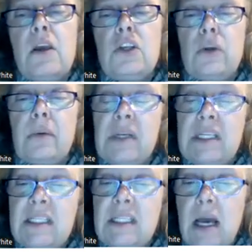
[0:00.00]
So I'm going
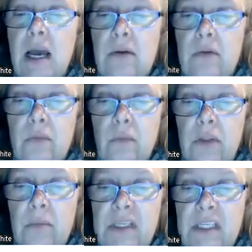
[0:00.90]
to start
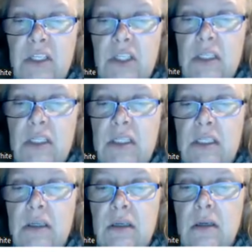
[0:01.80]
with my digits,